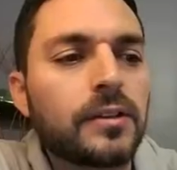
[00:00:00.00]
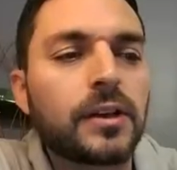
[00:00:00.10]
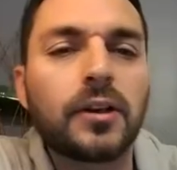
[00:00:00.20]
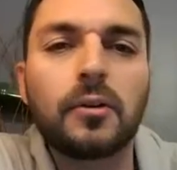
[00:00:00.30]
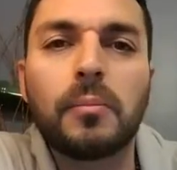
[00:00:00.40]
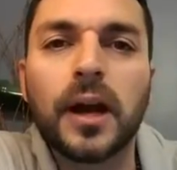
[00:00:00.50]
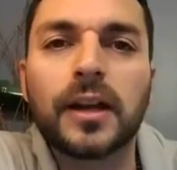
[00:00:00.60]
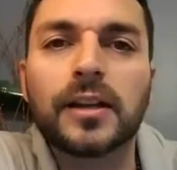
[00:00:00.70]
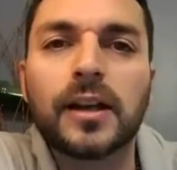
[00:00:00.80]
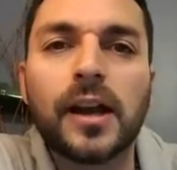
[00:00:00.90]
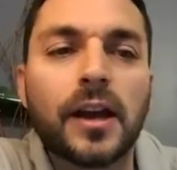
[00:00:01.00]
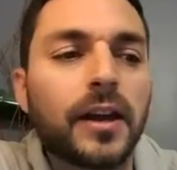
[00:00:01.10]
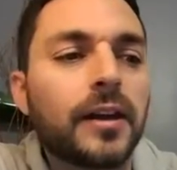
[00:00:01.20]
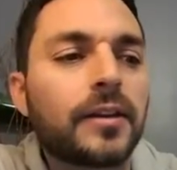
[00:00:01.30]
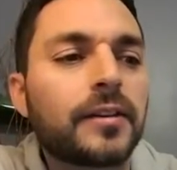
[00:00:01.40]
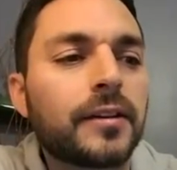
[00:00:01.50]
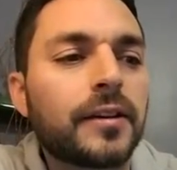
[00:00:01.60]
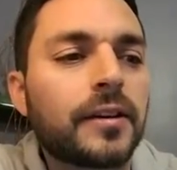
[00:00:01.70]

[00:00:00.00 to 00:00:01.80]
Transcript: you can go back and